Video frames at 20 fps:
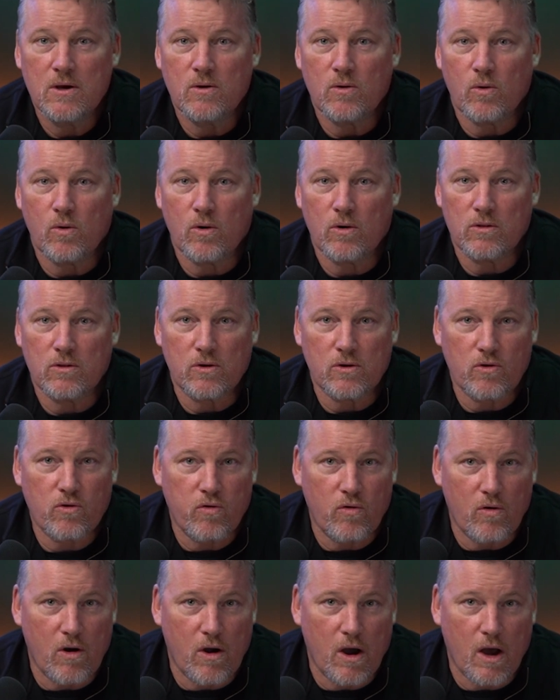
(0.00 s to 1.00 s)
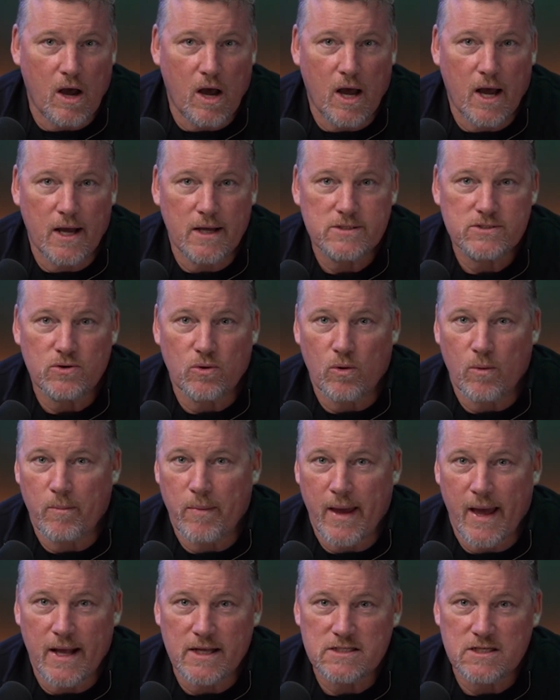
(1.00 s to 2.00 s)
or lacrosse or
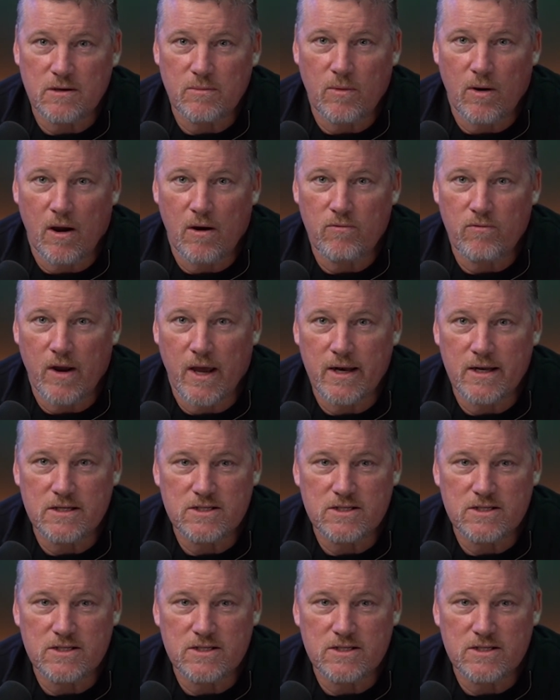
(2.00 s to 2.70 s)
basketball, right?